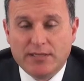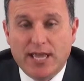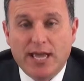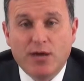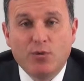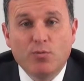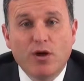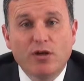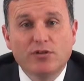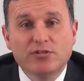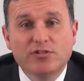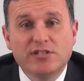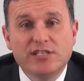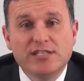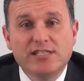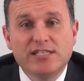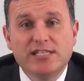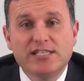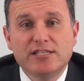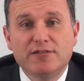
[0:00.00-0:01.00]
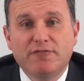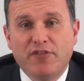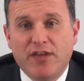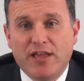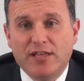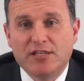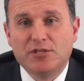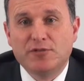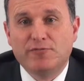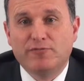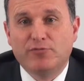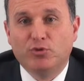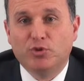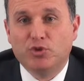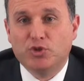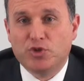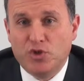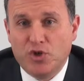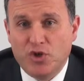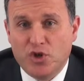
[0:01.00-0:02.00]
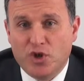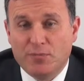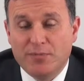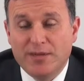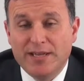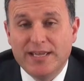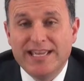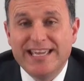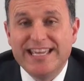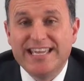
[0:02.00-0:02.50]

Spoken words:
and whilst this is a fanciful term,